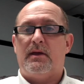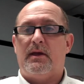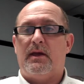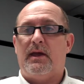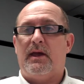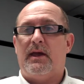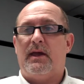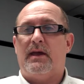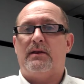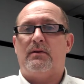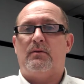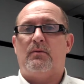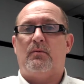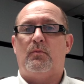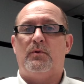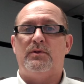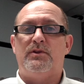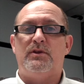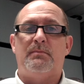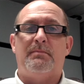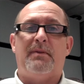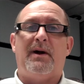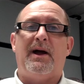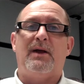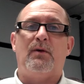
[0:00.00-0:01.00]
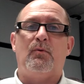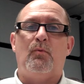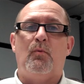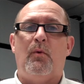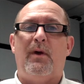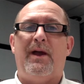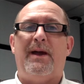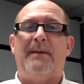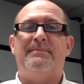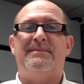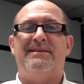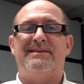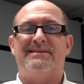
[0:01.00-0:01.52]
and when you buy
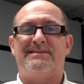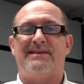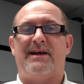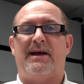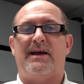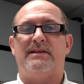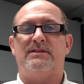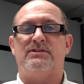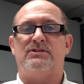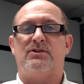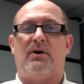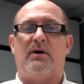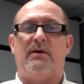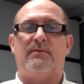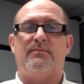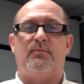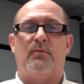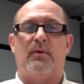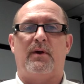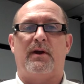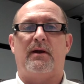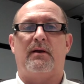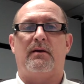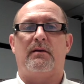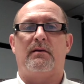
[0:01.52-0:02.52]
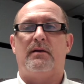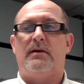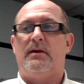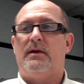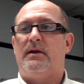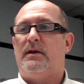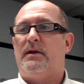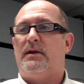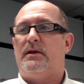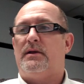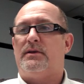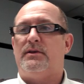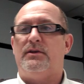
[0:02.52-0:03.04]
web design software,
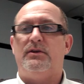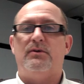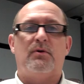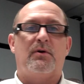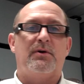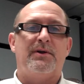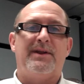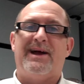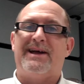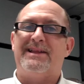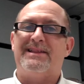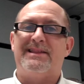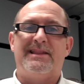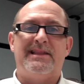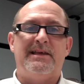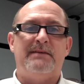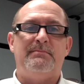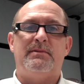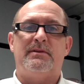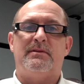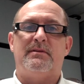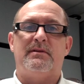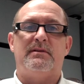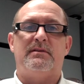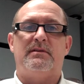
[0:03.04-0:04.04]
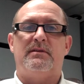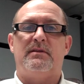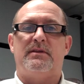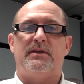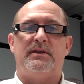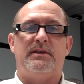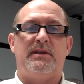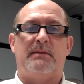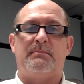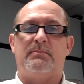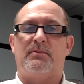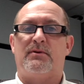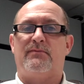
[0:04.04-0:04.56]
you are not limited to the
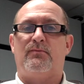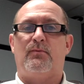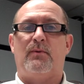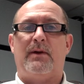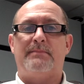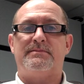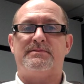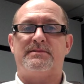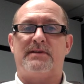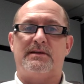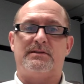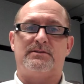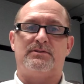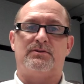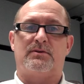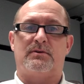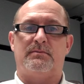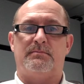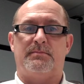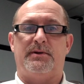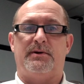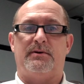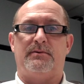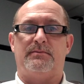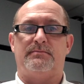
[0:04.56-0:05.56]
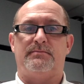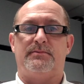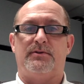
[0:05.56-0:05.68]
number of websites you can build.